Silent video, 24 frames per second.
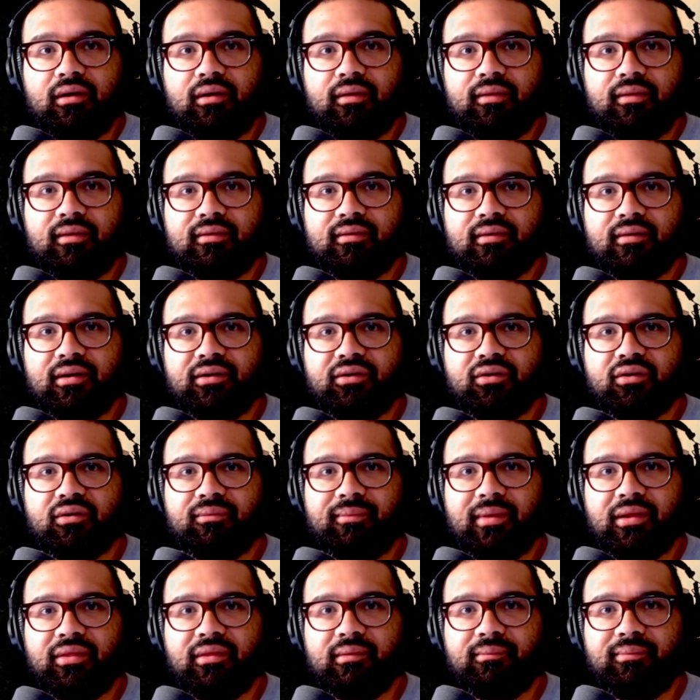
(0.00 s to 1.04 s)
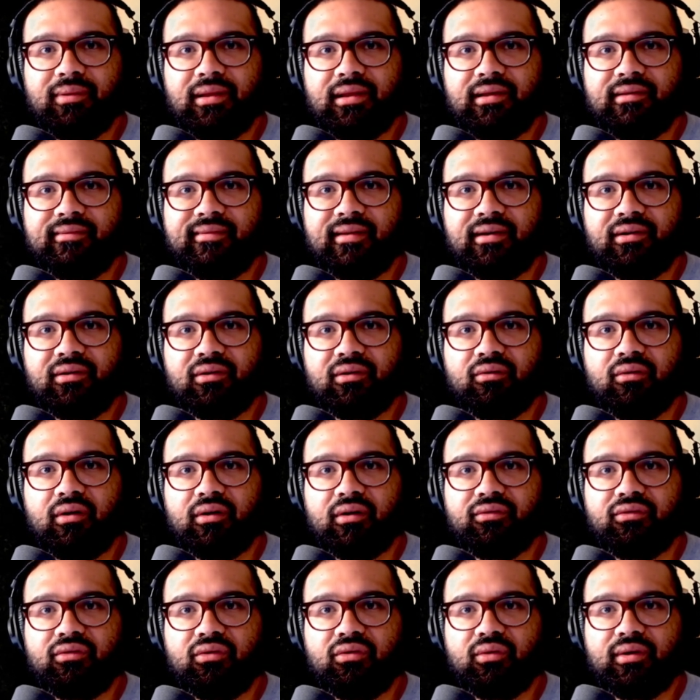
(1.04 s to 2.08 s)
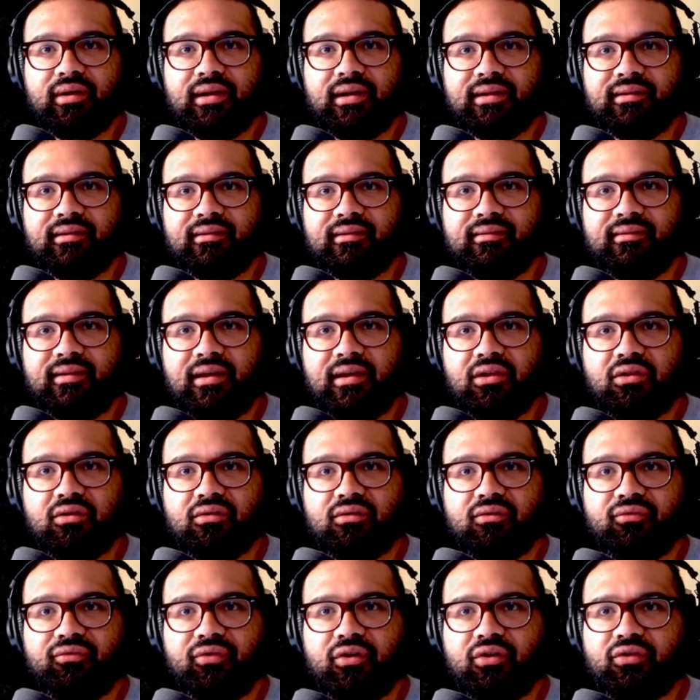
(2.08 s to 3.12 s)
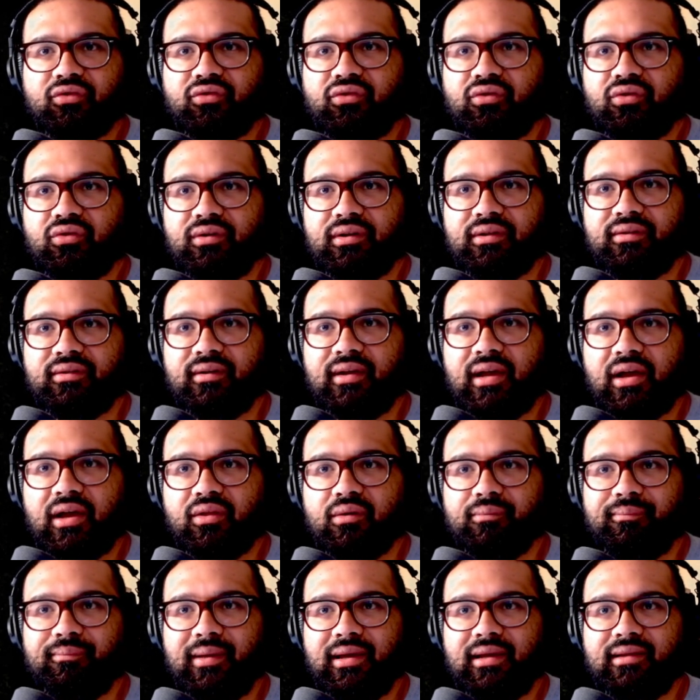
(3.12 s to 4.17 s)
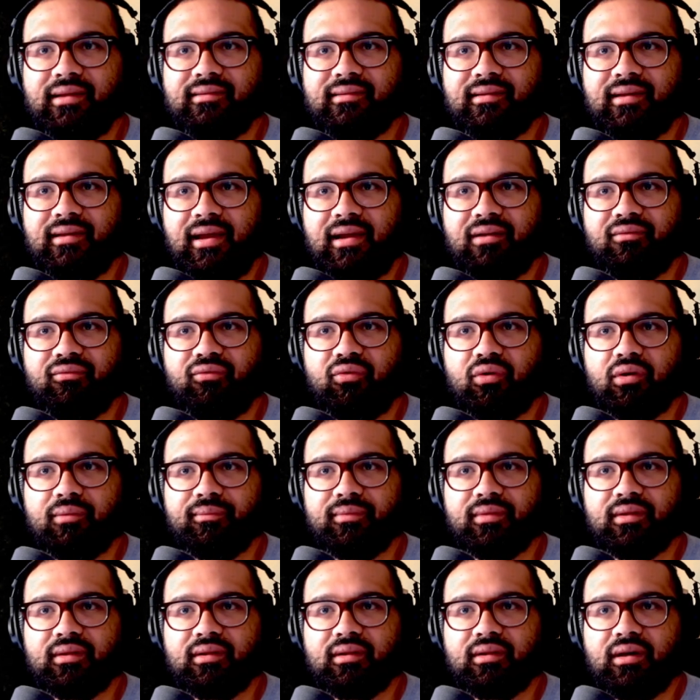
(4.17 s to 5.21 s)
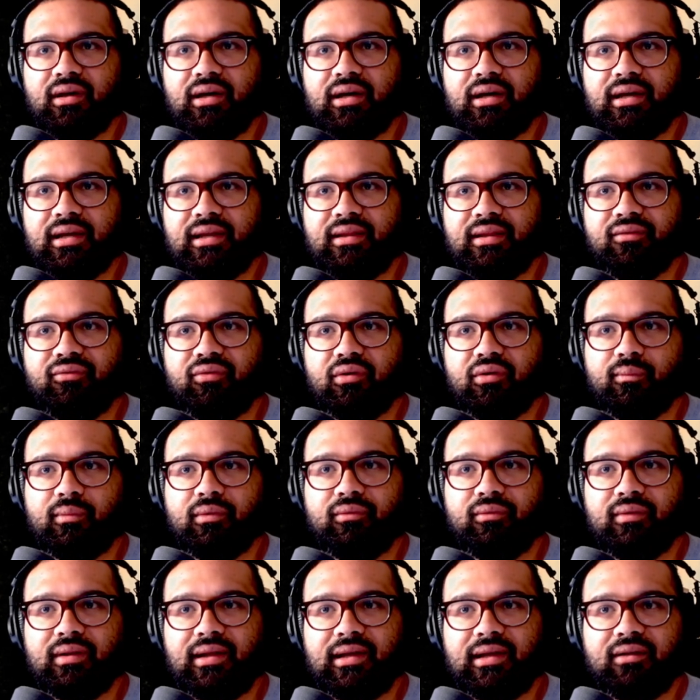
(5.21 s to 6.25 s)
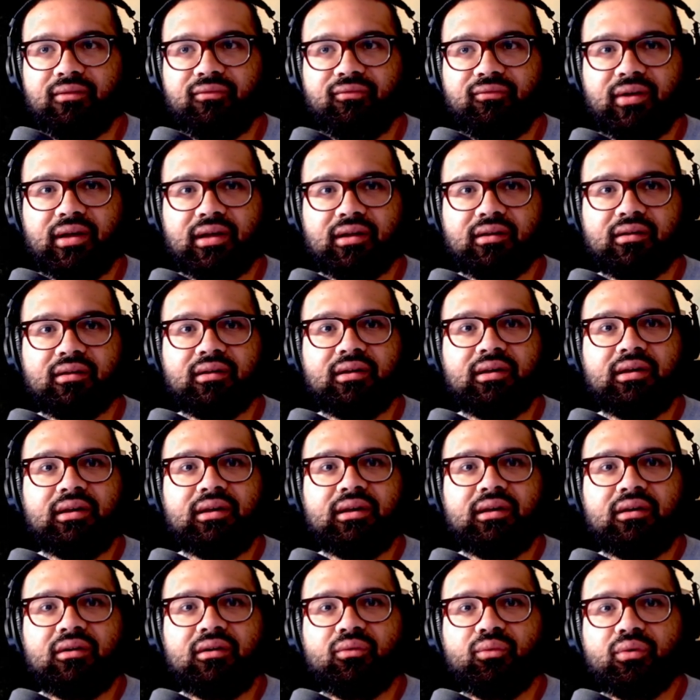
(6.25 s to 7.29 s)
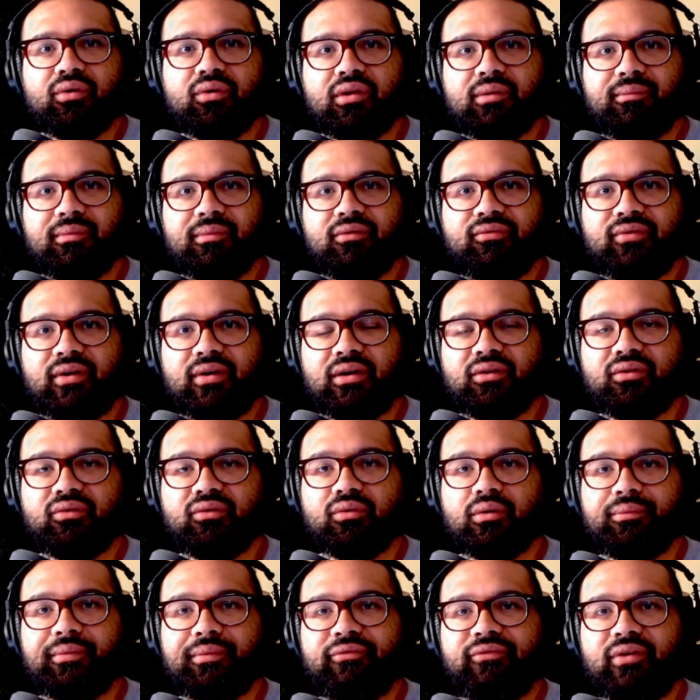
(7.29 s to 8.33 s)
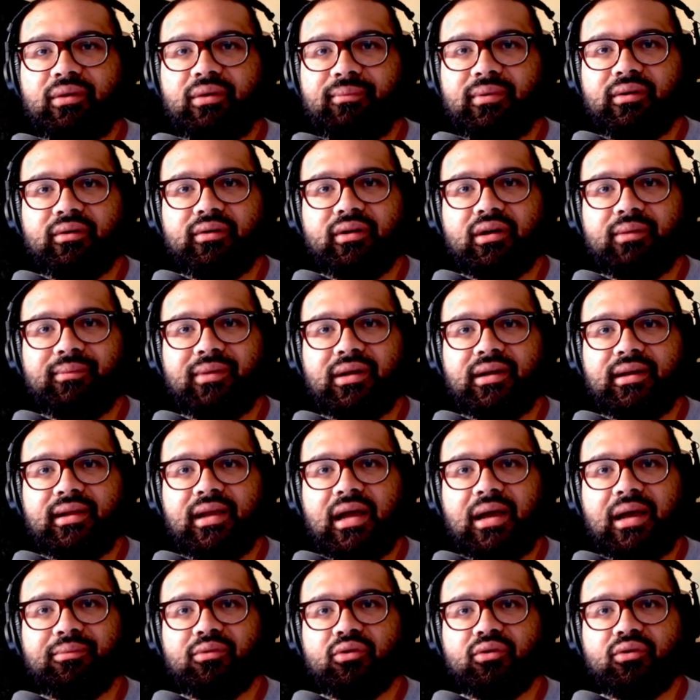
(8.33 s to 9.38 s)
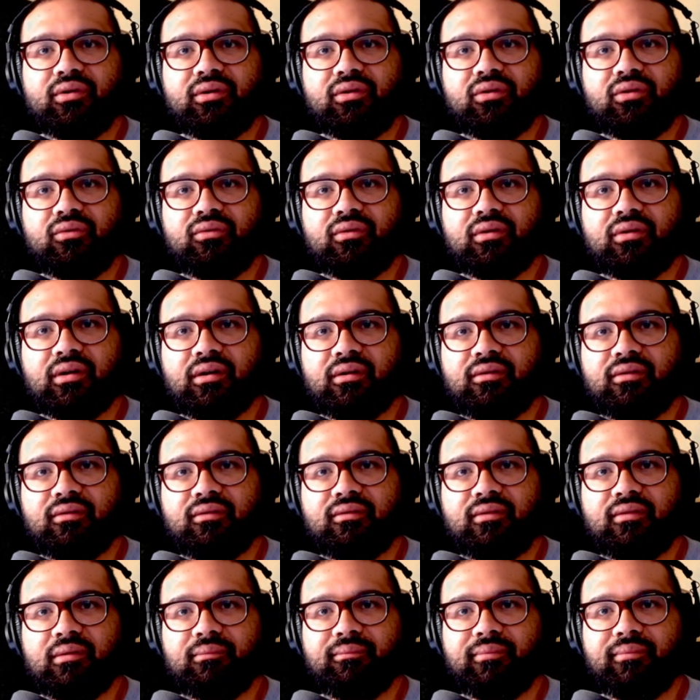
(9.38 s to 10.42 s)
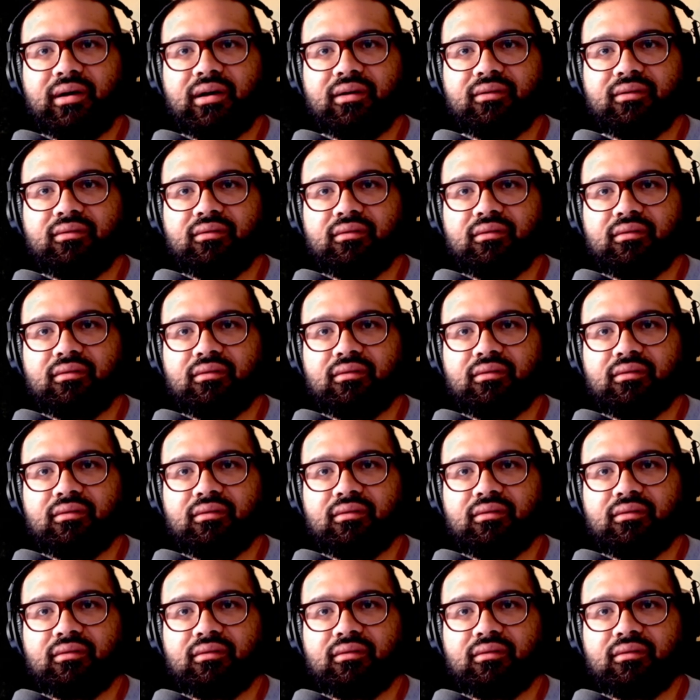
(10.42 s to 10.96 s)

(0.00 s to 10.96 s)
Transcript: This hunter method plays out across 2 connected stages. First, you'll need to gather bait and form in the form of Letvek, which can be found roaming Vampirium and captured using existing box